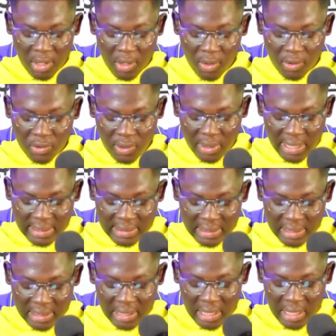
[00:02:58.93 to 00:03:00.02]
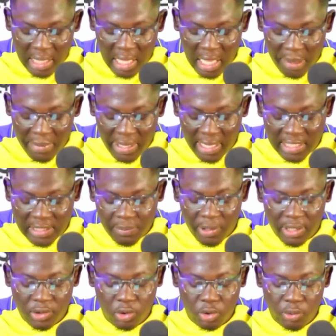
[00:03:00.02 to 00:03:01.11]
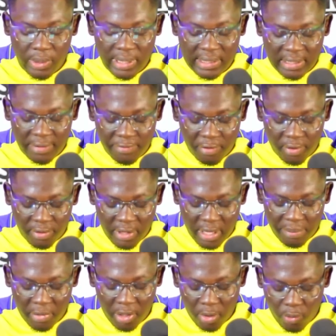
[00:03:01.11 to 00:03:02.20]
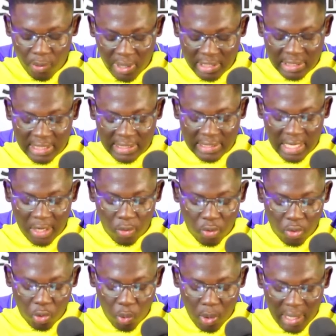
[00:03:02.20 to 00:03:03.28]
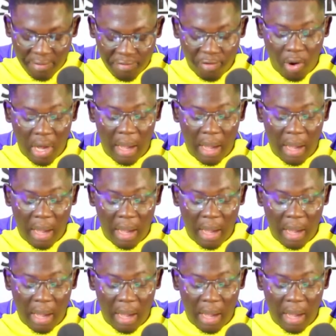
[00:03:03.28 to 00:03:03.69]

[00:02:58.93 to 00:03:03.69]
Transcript: also getting 8.2 rating for them, which is a good one for